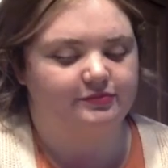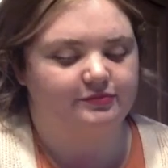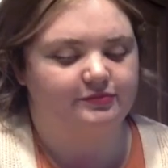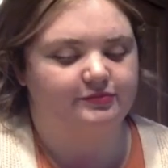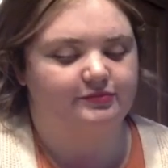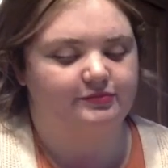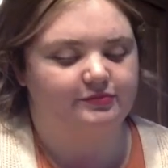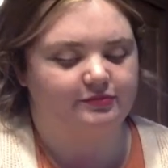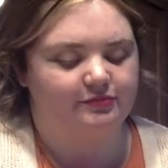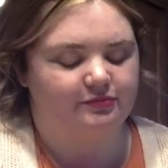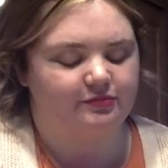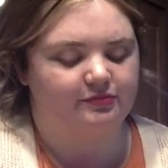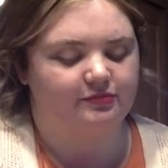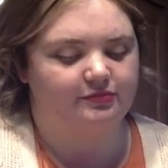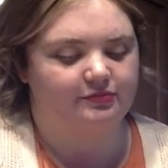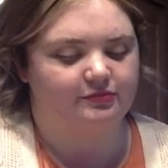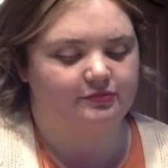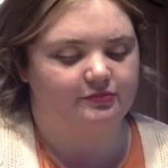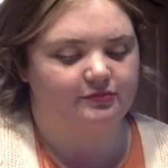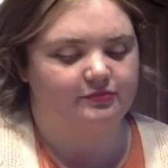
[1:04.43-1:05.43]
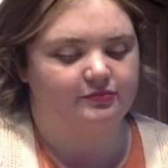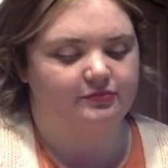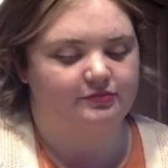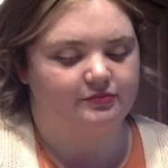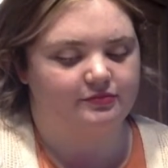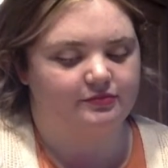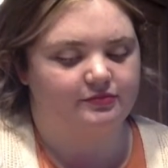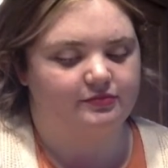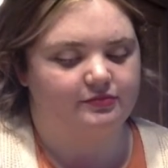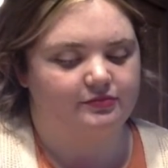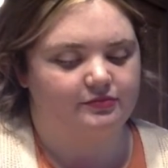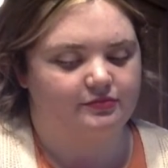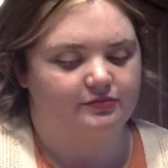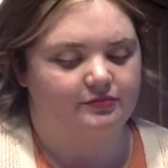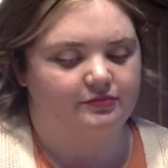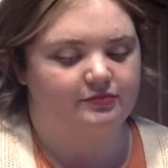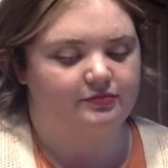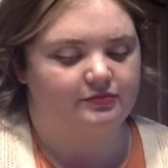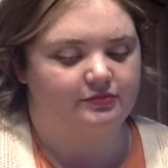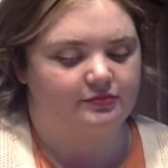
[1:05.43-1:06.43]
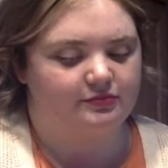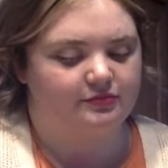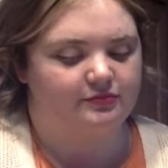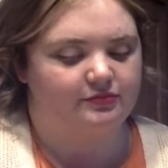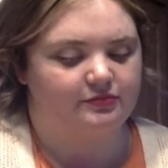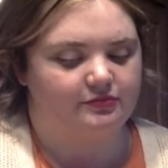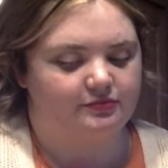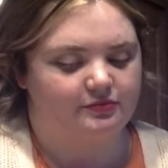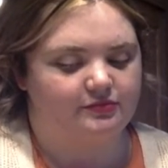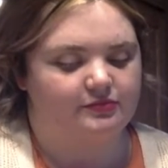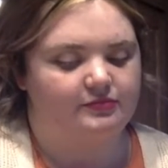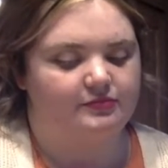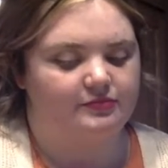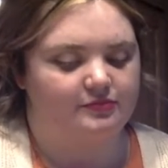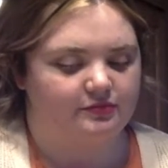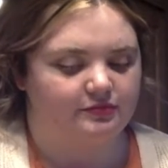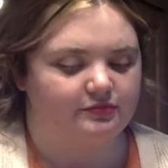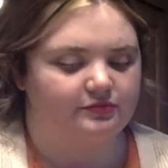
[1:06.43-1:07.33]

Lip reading: (not speaking)